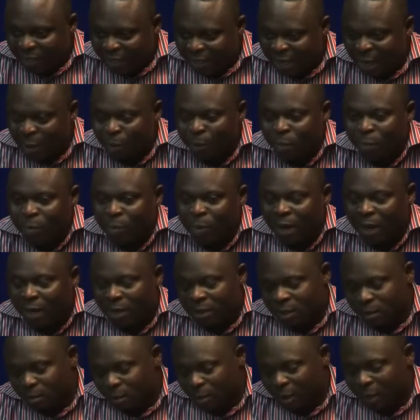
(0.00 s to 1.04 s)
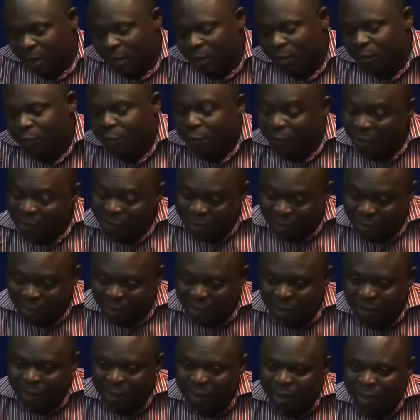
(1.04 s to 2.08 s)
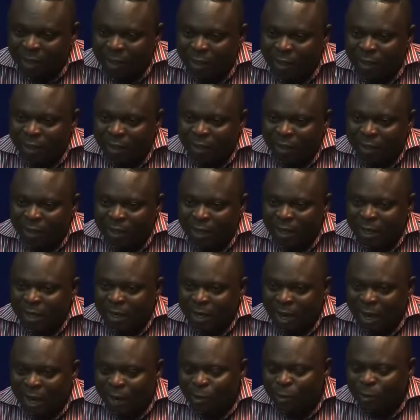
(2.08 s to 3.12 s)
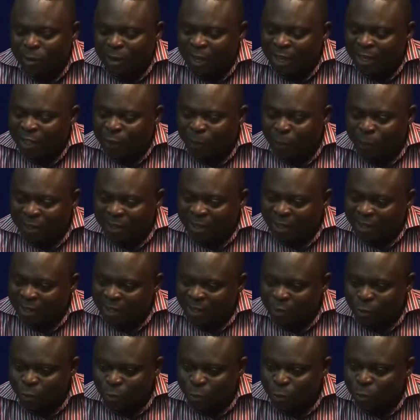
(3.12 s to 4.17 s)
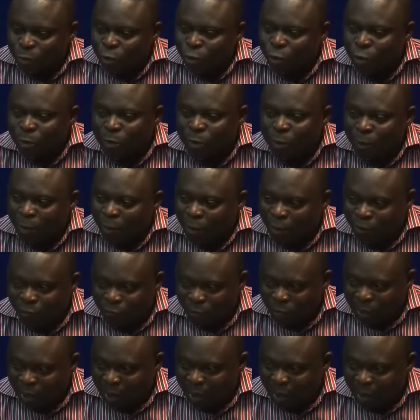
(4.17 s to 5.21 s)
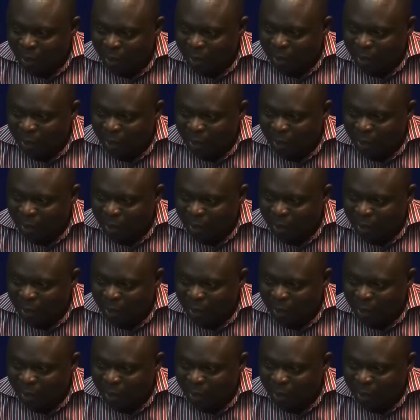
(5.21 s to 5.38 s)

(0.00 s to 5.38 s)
Now, as my friend said, they are not expected to usurp the power of other.